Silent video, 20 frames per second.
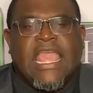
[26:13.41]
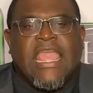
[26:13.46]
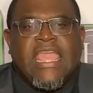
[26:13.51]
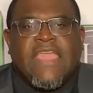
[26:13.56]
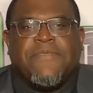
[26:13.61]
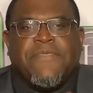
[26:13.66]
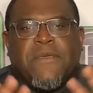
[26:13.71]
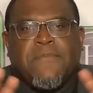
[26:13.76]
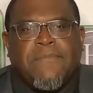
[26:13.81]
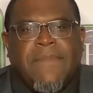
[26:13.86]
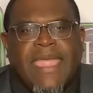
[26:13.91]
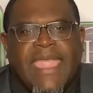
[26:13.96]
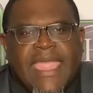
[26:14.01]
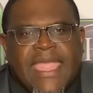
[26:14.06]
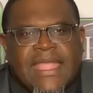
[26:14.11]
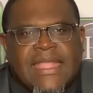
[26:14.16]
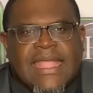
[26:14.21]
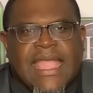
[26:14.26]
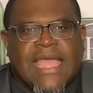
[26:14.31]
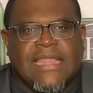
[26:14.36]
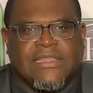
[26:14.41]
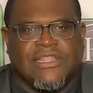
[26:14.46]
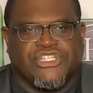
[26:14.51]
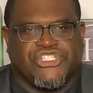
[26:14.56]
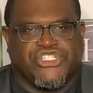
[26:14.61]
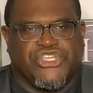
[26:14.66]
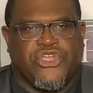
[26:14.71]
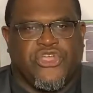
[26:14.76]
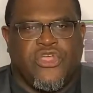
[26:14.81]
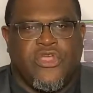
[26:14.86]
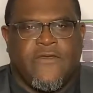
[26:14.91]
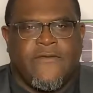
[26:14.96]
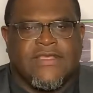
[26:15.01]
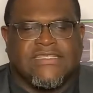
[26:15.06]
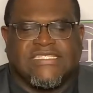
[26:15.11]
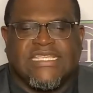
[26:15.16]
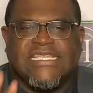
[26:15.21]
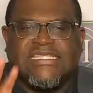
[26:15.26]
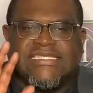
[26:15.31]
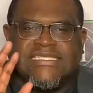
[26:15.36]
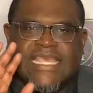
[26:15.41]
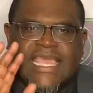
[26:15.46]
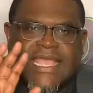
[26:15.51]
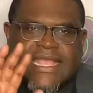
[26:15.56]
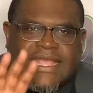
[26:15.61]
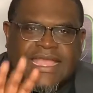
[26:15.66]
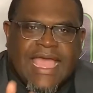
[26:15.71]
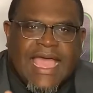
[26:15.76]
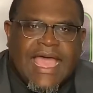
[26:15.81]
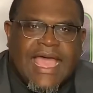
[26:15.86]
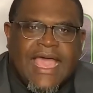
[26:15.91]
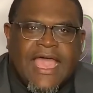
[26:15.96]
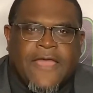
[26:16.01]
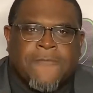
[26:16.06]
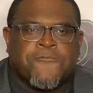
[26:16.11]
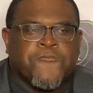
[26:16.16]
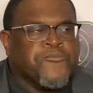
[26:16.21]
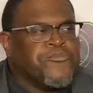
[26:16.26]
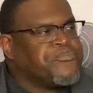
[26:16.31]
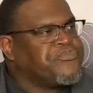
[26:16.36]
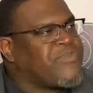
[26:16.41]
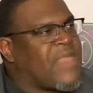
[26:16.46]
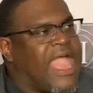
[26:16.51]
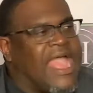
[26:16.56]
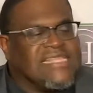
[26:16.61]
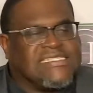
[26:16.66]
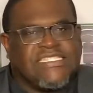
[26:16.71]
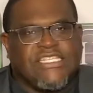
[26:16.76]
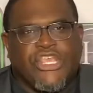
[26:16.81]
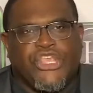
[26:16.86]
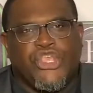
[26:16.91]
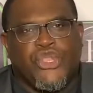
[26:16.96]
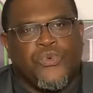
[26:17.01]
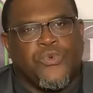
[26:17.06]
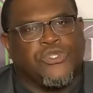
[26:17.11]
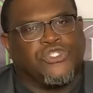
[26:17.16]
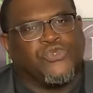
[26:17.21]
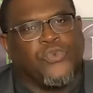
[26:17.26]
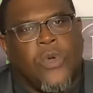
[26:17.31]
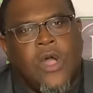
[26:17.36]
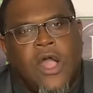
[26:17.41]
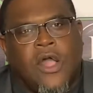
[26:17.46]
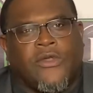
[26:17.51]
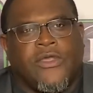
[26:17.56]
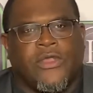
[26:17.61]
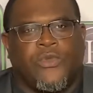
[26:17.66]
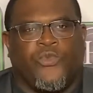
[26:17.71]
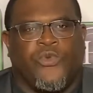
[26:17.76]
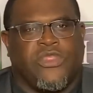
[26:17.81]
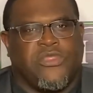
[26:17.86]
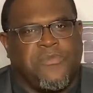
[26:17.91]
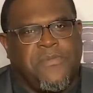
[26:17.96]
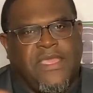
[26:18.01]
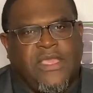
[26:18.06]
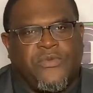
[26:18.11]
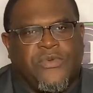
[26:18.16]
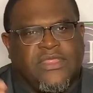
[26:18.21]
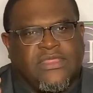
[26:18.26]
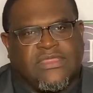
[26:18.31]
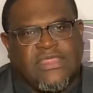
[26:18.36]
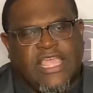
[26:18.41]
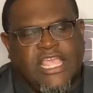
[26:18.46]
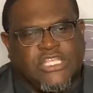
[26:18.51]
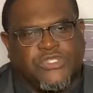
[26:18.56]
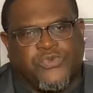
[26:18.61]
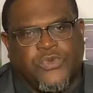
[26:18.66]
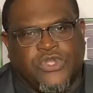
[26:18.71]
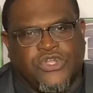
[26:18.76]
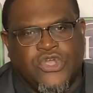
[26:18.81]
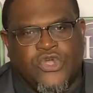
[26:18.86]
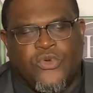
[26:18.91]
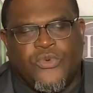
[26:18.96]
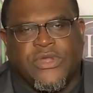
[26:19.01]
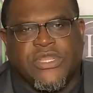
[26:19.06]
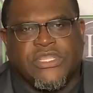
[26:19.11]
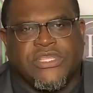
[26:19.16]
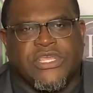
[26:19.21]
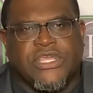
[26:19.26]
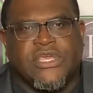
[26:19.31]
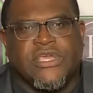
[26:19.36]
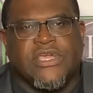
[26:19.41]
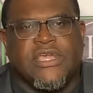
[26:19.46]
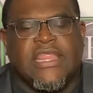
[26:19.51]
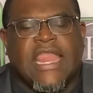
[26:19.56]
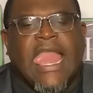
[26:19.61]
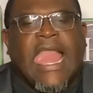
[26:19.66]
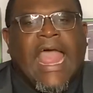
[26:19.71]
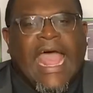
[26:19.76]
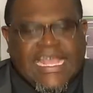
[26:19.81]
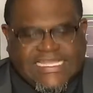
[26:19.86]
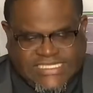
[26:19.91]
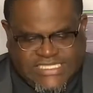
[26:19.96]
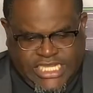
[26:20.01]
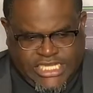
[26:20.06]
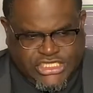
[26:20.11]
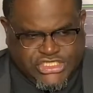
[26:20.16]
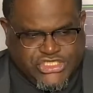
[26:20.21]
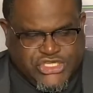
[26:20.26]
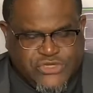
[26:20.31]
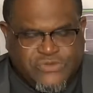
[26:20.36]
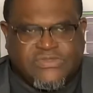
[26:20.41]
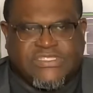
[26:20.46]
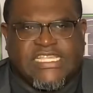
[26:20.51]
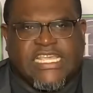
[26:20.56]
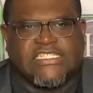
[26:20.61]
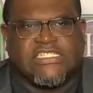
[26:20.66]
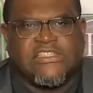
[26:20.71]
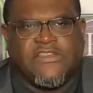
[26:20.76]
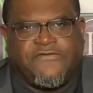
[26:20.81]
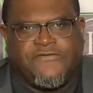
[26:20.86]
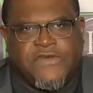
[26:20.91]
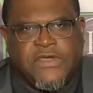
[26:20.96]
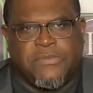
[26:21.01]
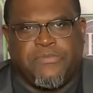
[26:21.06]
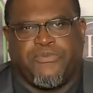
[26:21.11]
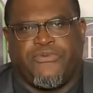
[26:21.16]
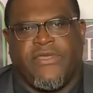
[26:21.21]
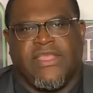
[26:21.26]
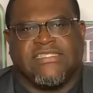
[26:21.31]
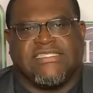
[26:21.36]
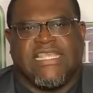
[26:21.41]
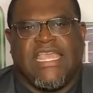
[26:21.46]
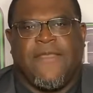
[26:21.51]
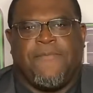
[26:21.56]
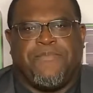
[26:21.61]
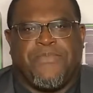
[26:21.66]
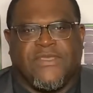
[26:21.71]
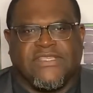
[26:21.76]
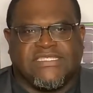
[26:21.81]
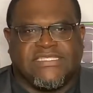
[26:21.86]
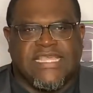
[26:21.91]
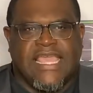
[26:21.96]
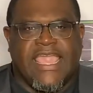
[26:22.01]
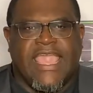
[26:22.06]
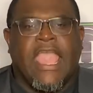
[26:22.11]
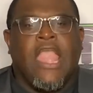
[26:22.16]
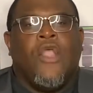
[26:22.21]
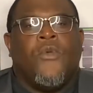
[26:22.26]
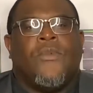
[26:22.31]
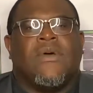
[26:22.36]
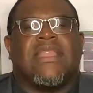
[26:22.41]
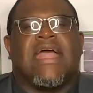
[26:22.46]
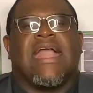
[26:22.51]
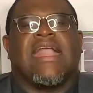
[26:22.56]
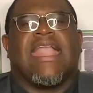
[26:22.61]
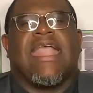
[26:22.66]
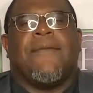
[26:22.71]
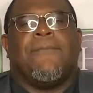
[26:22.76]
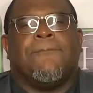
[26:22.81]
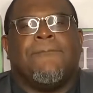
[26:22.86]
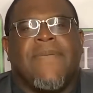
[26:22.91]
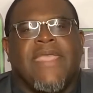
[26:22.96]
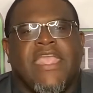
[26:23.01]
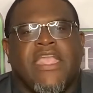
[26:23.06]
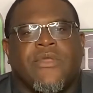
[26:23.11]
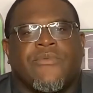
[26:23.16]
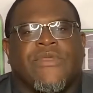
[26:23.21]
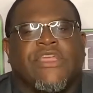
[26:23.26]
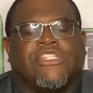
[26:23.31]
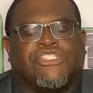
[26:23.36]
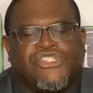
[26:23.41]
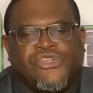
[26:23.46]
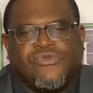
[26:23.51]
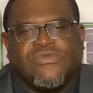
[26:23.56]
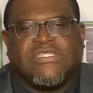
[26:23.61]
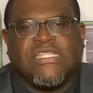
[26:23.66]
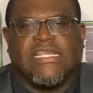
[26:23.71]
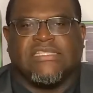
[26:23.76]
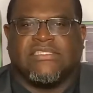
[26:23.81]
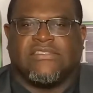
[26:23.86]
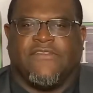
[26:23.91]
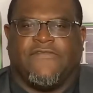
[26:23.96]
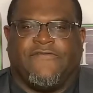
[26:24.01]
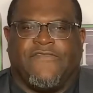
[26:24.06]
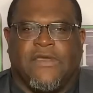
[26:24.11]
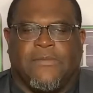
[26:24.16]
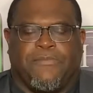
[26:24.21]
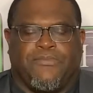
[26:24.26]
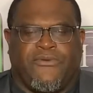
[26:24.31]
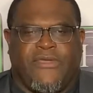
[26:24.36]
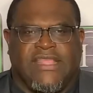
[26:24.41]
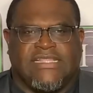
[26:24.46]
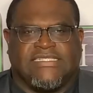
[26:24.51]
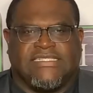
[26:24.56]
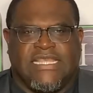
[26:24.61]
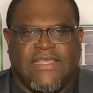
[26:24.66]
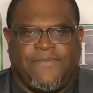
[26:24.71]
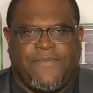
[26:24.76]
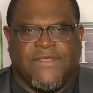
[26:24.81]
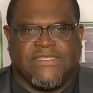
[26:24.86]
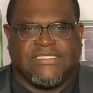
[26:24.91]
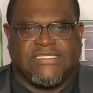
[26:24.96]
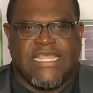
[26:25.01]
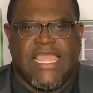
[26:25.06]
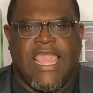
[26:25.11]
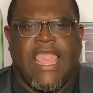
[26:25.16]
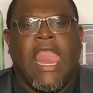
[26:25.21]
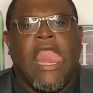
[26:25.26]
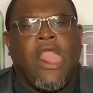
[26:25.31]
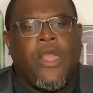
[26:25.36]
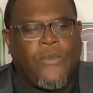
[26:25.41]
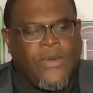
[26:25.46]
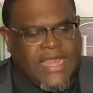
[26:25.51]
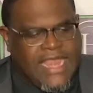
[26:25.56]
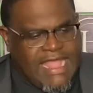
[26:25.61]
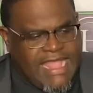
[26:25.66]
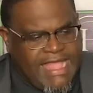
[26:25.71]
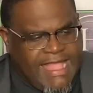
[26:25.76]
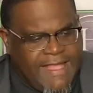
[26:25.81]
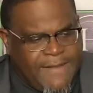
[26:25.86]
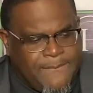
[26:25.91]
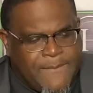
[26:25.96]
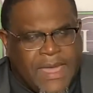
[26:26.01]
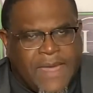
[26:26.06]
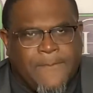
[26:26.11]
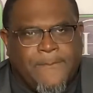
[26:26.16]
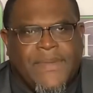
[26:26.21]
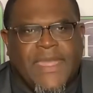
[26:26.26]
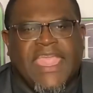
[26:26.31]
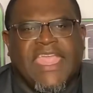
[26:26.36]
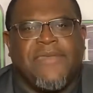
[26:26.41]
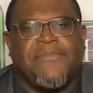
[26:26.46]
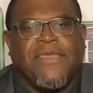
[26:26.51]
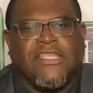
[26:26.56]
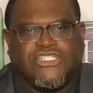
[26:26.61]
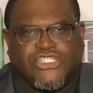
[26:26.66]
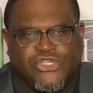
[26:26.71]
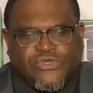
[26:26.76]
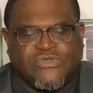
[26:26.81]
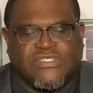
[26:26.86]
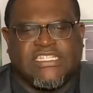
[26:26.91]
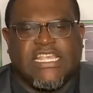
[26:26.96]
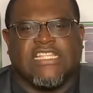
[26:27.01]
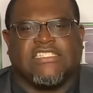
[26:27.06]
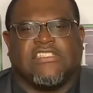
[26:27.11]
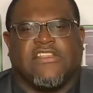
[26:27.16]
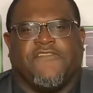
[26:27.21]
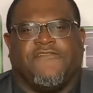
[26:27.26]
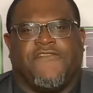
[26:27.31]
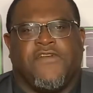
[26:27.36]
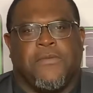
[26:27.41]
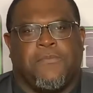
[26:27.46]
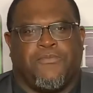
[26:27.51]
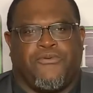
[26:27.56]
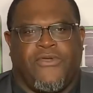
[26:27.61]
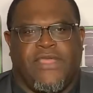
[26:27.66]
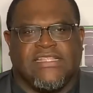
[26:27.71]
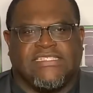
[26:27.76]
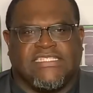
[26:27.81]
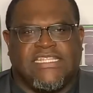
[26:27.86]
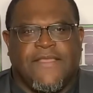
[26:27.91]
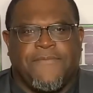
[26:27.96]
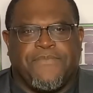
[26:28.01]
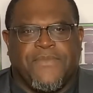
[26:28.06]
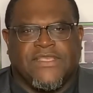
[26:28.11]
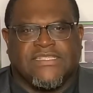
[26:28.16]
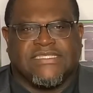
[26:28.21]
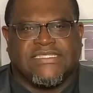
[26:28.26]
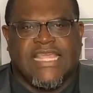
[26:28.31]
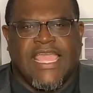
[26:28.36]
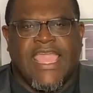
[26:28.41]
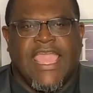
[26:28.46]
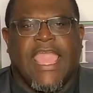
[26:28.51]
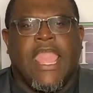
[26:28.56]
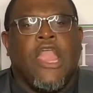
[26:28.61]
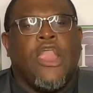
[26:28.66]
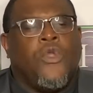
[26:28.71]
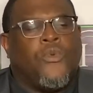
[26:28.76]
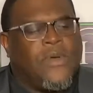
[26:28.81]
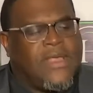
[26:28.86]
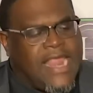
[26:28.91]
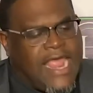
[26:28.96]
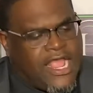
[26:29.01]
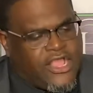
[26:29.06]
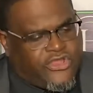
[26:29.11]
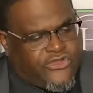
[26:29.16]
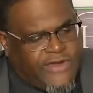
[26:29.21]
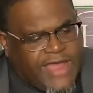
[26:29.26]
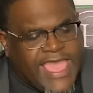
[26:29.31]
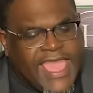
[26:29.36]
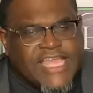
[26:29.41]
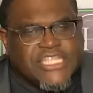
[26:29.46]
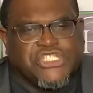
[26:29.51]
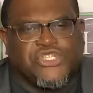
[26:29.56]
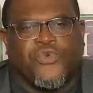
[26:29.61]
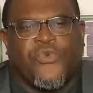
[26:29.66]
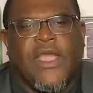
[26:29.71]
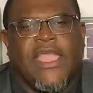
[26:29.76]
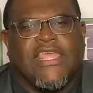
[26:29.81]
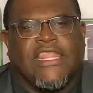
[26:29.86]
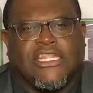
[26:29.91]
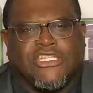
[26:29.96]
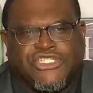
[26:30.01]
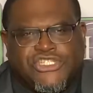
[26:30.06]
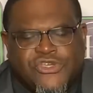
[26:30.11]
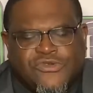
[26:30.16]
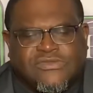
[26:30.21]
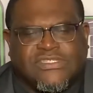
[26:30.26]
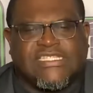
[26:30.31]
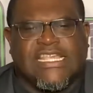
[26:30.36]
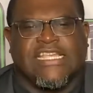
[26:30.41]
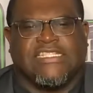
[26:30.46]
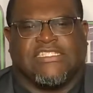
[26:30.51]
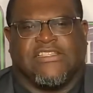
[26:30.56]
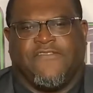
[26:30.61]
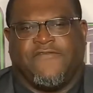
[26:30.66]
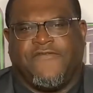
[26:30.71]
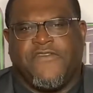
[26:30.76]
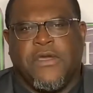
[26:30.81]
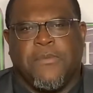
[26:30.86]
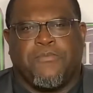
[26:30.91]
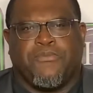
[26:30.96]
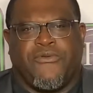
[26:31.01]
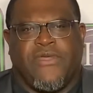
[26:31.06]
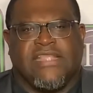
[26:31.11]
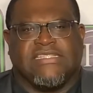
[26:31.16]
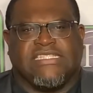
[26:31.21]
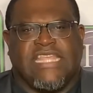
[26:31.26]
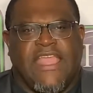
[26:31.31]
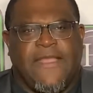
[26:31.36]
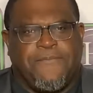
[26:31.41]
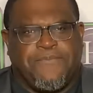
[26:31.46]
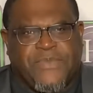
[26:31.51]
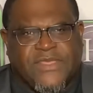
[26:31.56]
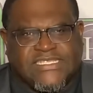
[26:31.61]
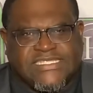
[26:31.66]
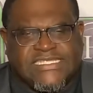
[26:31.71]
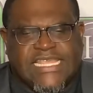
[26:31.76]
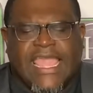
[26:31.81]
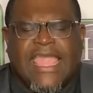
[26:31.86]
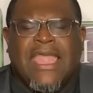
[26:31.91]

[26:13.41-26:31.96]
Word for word: And the man got discouraged. He said, God, I see you was walking walking with me when things were going good. I seen two sets of footprints in the sand. When I got married, two sets of footprints in the sand. When I had my baby, two sets of footprints in the sand. When I graduated, two sets of footprints in the sand.